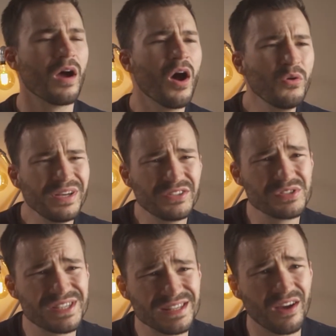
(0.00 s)
only to
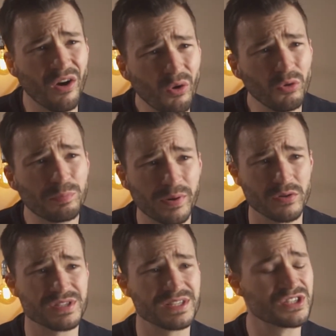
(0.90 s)
see the whole
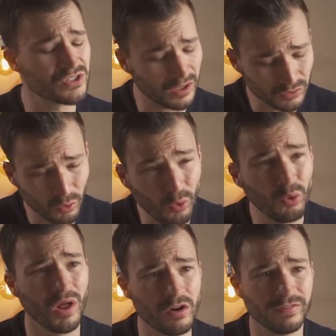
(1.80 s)
process start
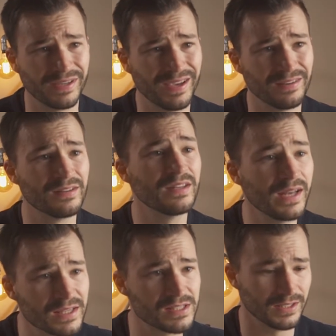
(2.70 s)
all over again the
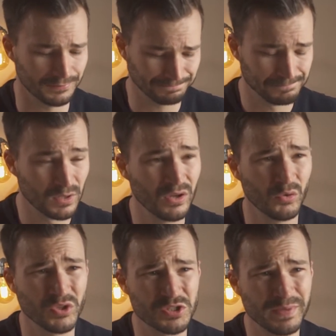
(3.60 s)
next year,
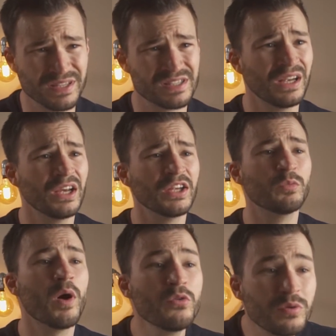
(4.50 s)
which means you
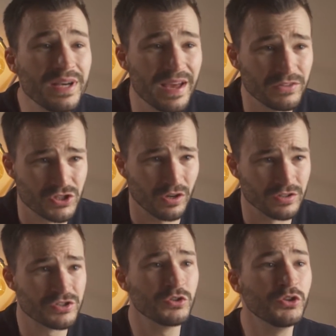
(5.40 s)
won't really have a
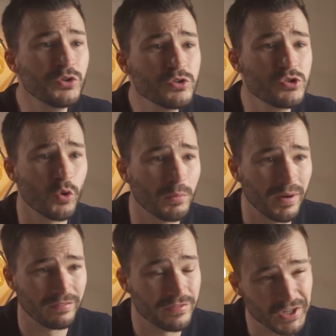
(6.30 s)
chance to use your
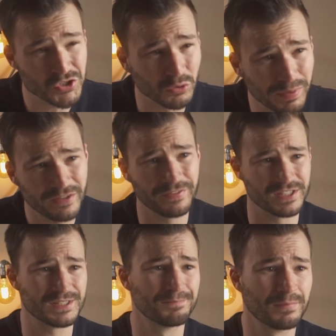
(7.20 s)
above threshold
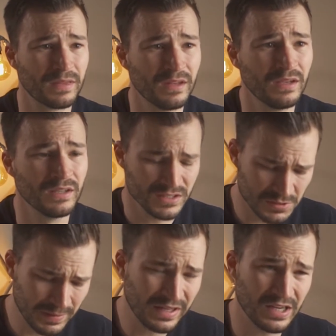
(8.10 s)
benefits.
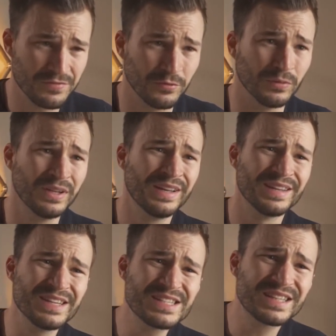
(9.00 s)
Just be careful,
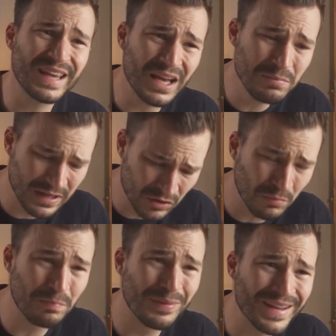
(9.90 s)
this can be a
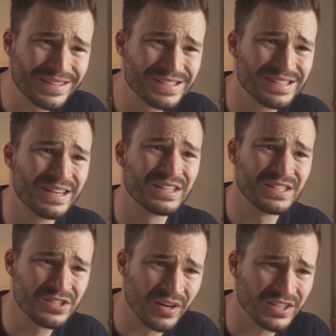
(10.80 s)
complex
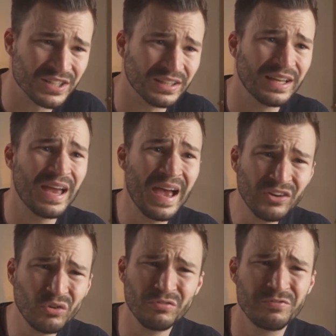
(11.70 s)
structure
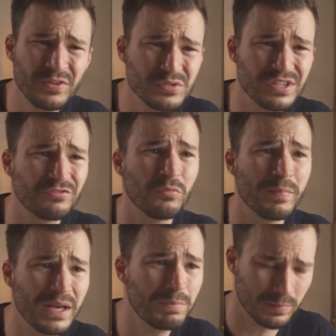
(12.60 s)
and confusing for
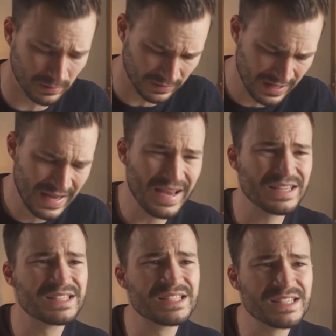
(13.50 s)
many people,
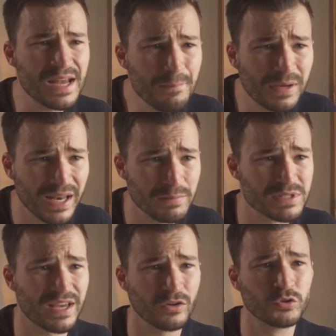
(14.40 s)
as some
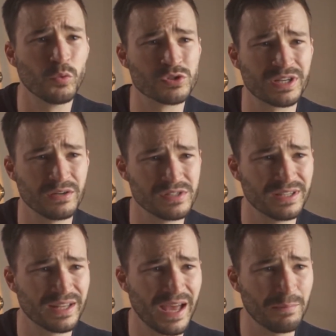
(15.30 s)
claims count towards
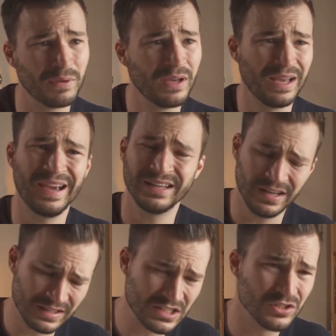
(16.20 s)
closing the gap and
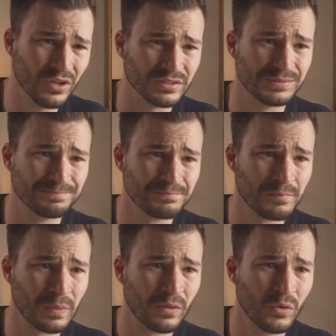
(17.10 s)
others not,
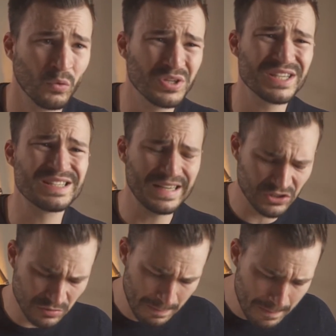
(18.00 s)
which has led
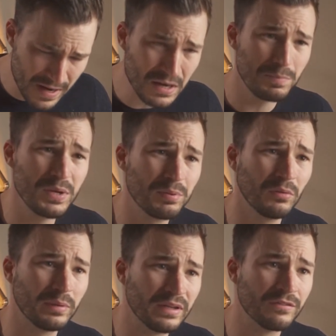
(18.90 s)
to many
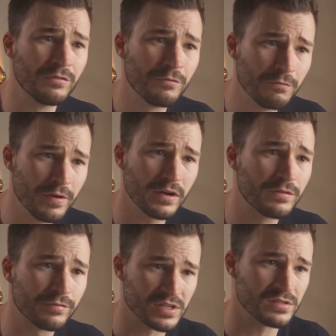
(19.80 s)
people being very
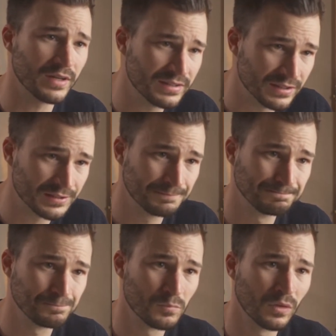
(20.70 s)
frustrated.
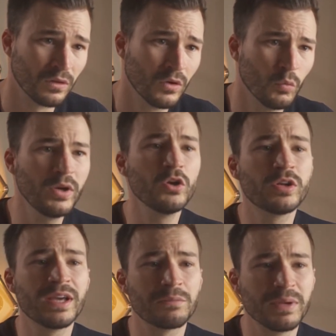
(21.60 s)
When
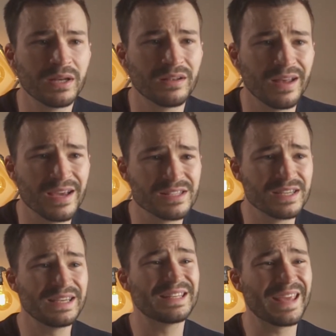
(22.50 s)
looking at medical aids,
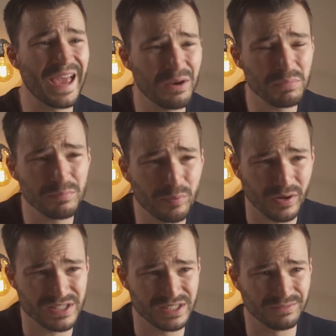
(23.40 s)
it can be
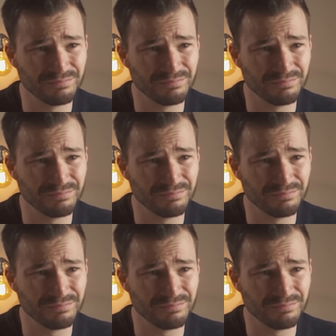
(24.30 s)
pricey.